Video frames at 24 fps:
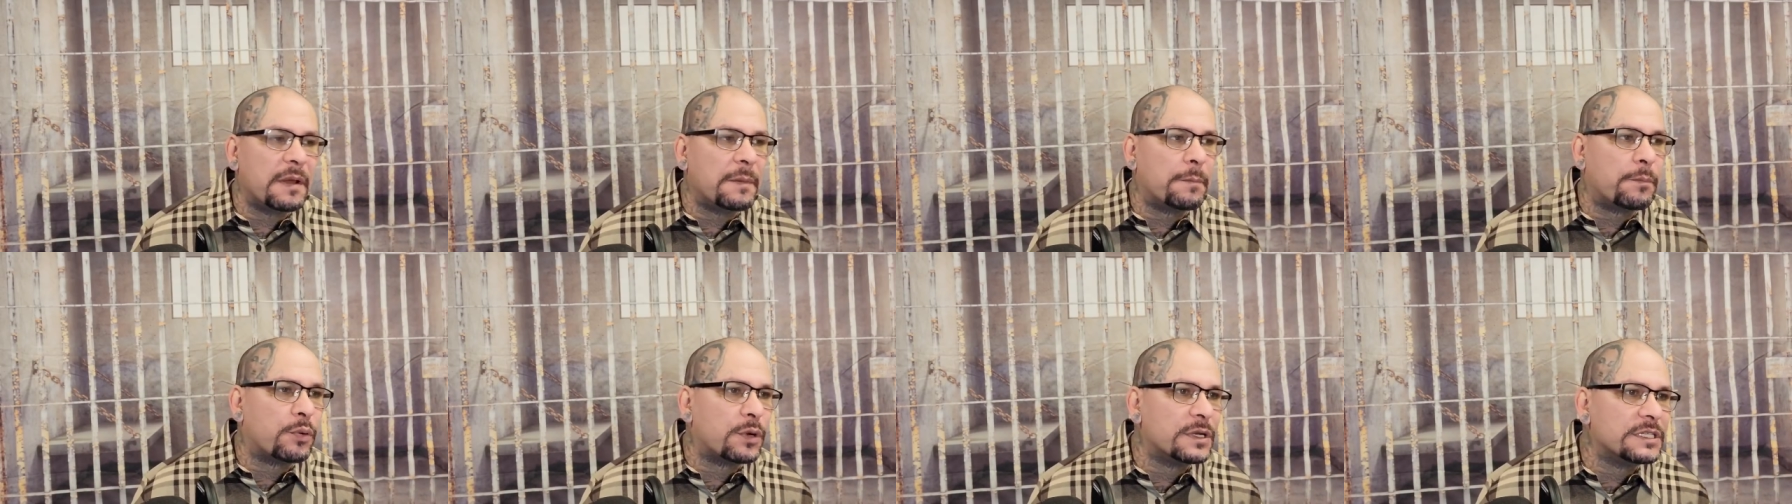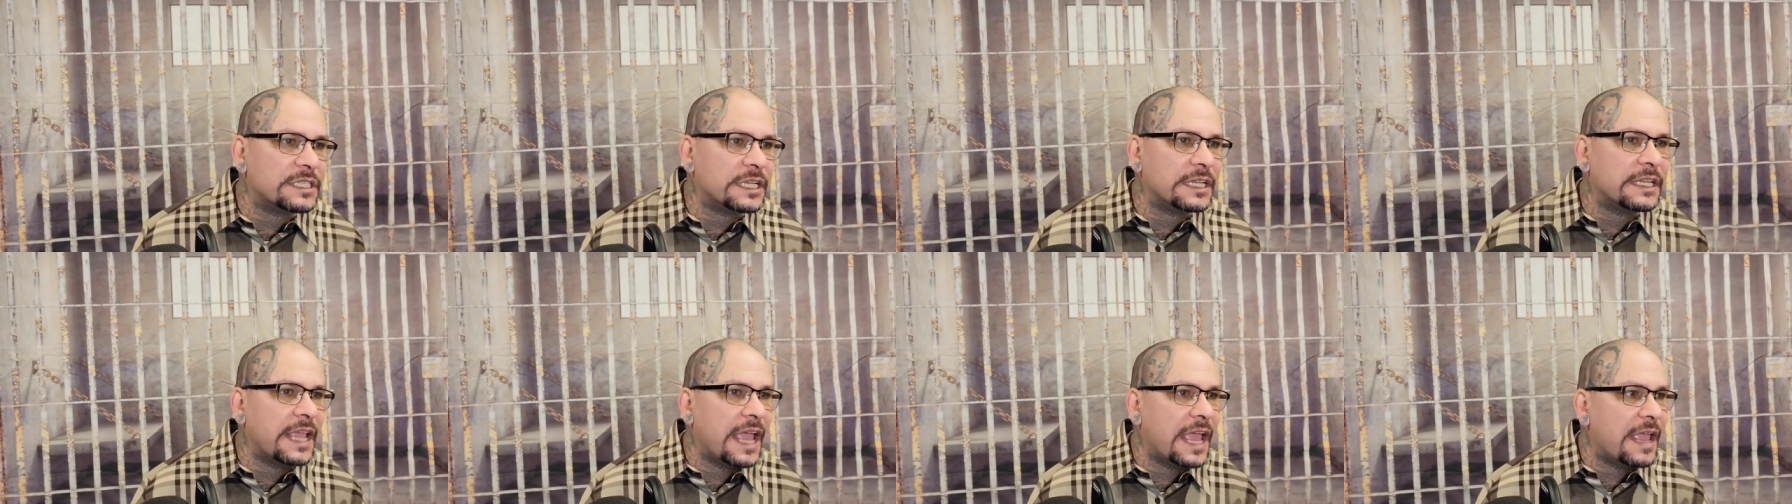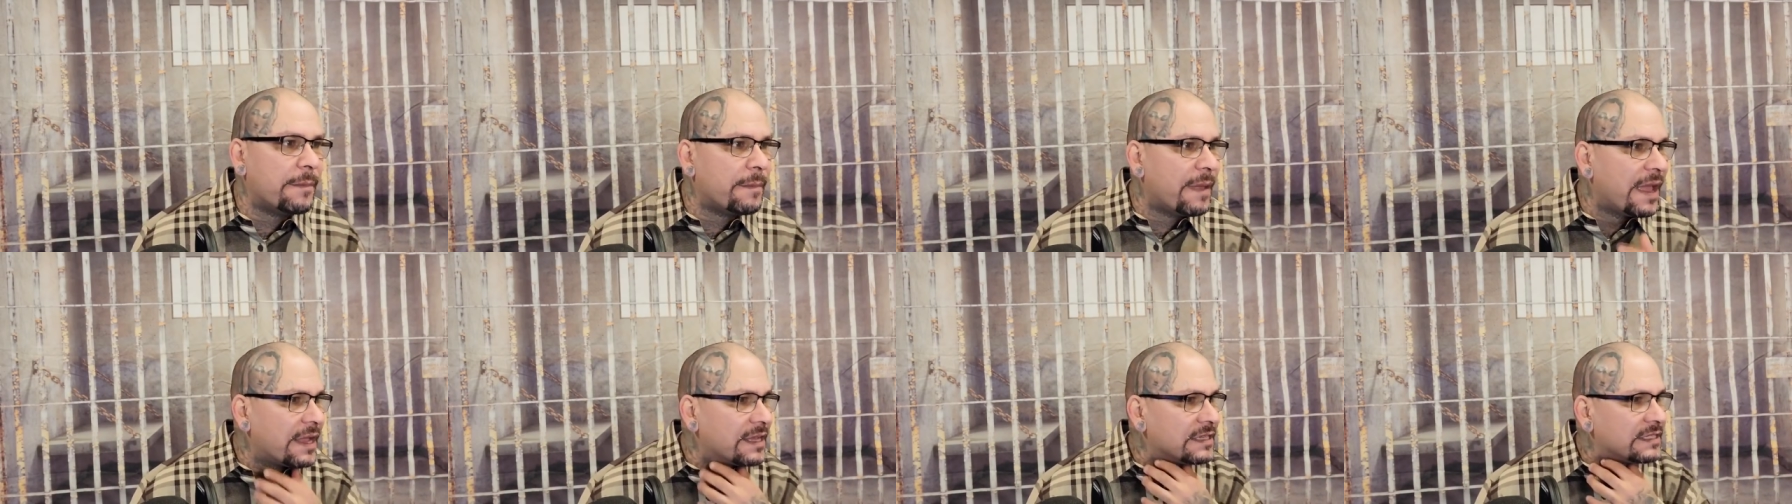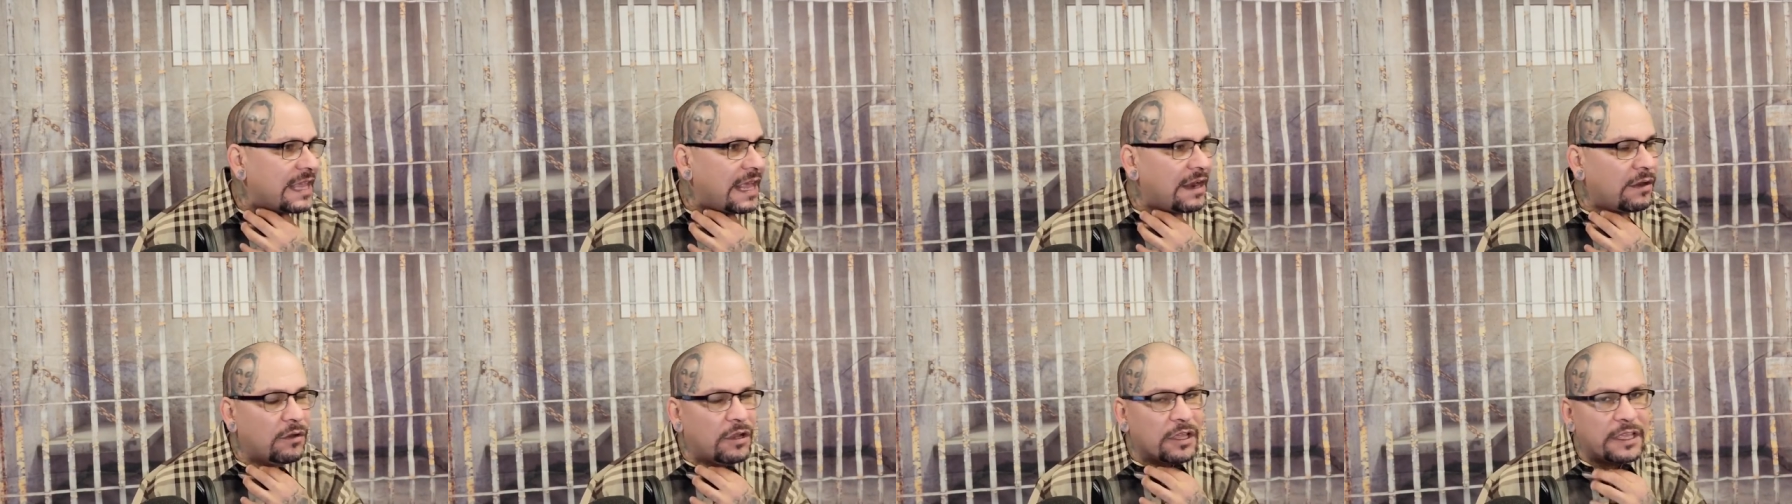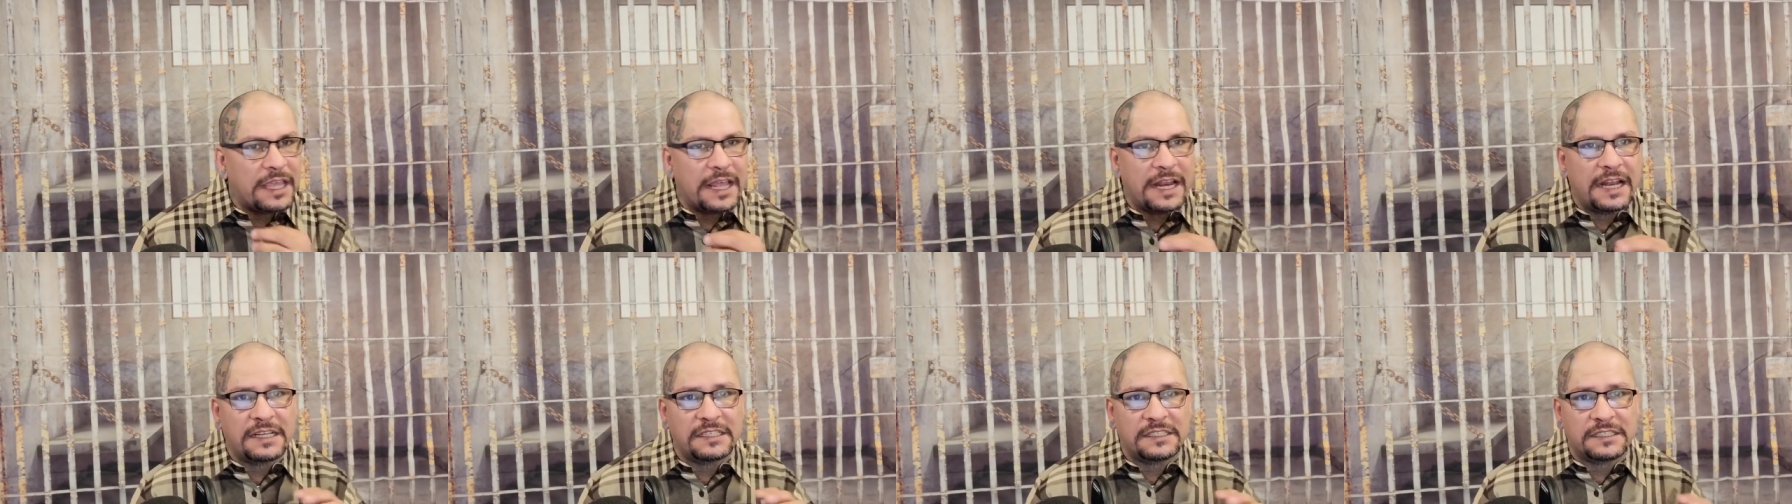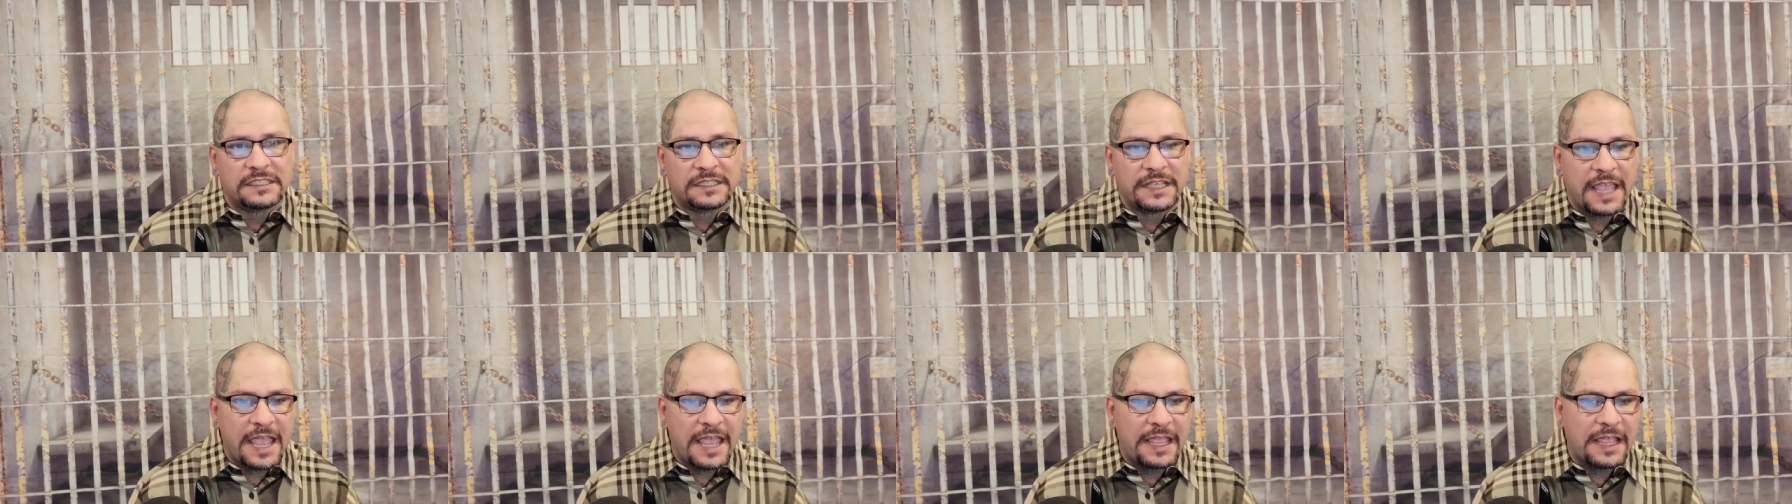it prison gang, man, because I don't look at it
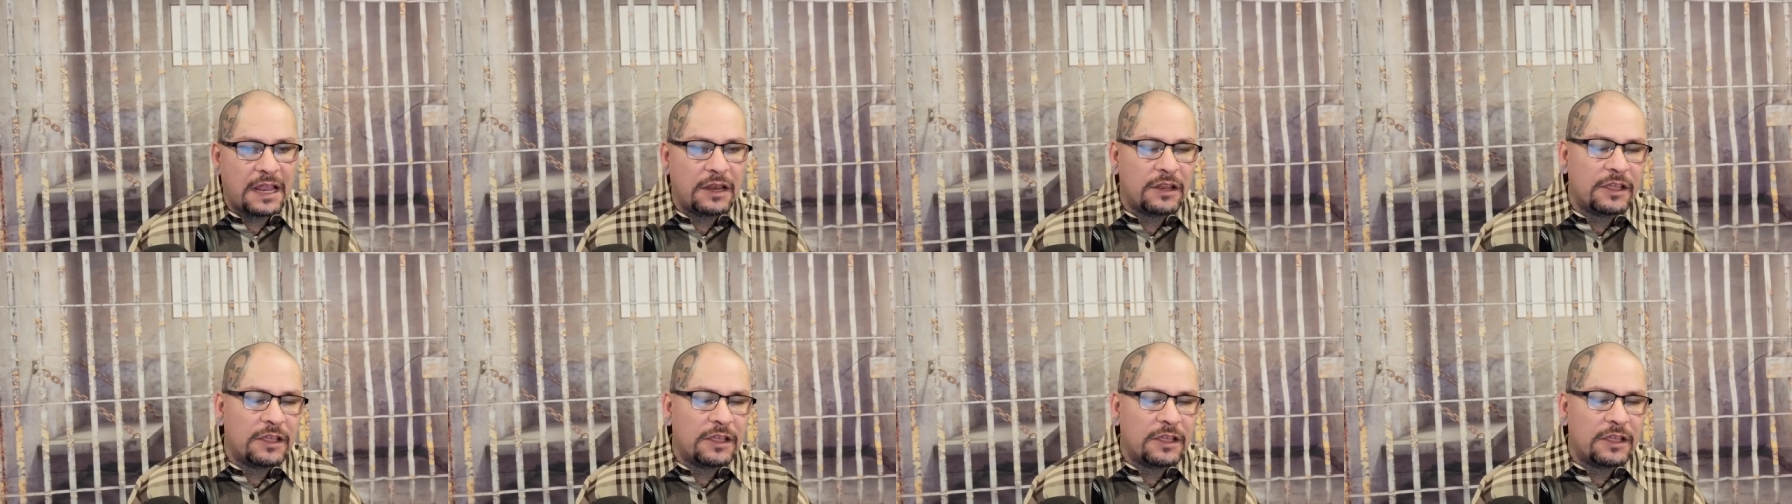as a gang.